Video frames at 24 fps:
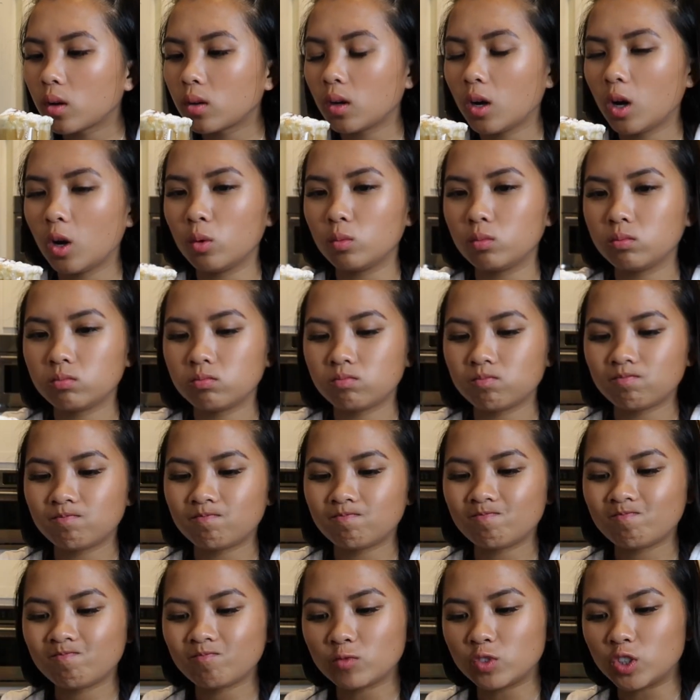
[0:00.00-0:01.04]
Oh,
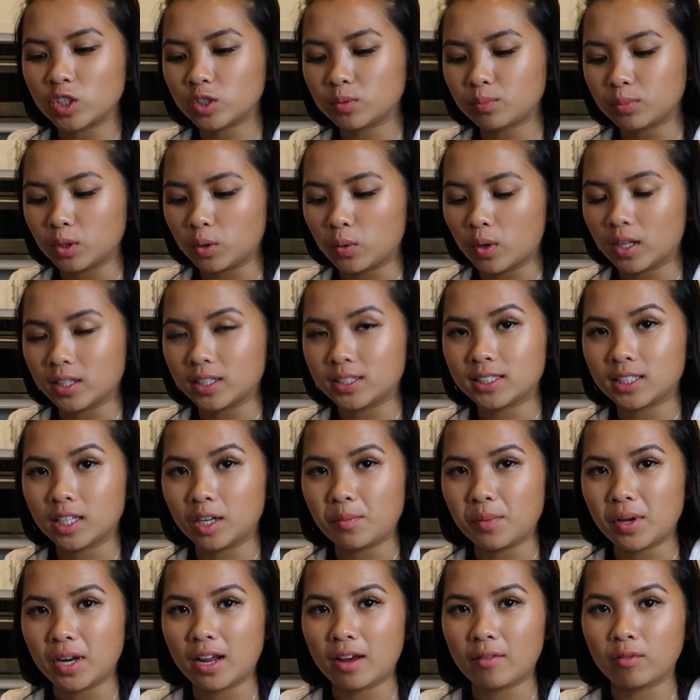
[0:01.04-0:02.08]
just blew all the
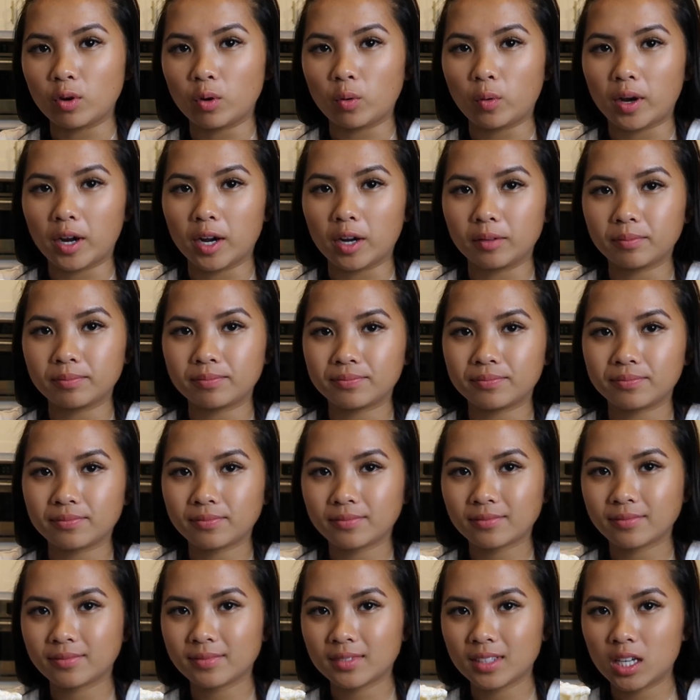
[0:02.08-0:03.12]
cinnamon everywhere.
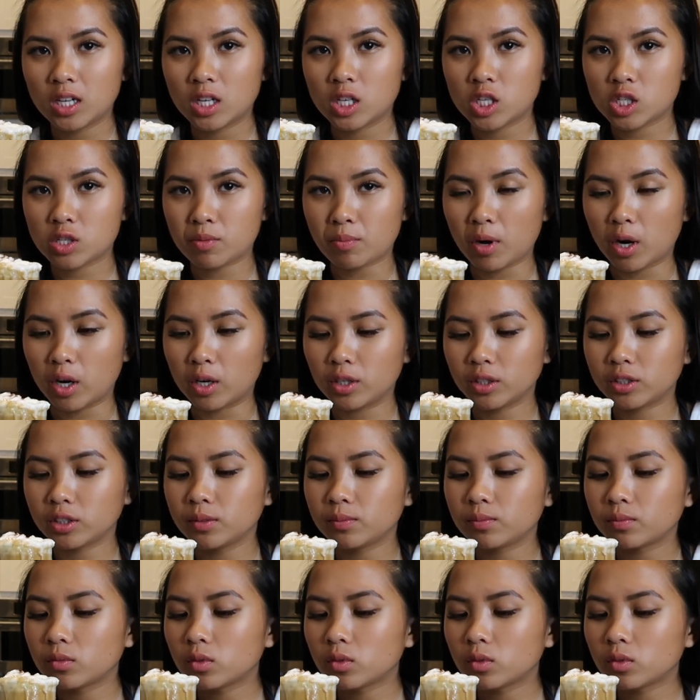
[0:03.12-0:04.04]
Smart.